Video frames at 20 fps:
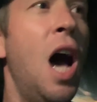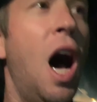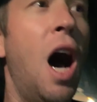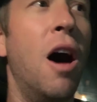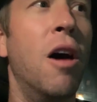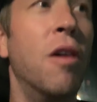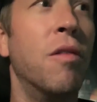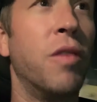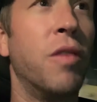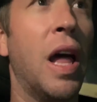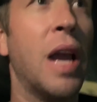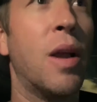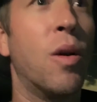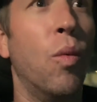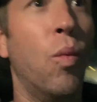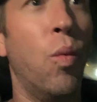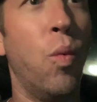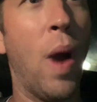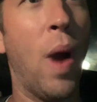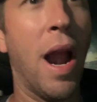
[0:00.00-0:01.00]
of like
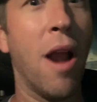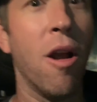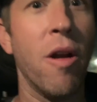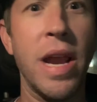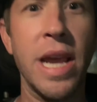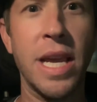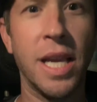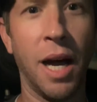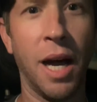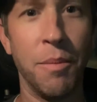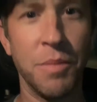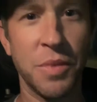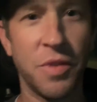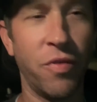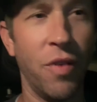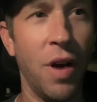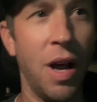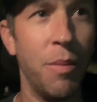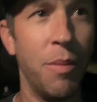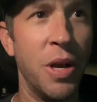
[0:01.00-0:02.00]
where he comes
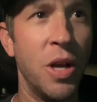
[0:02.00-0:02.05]
from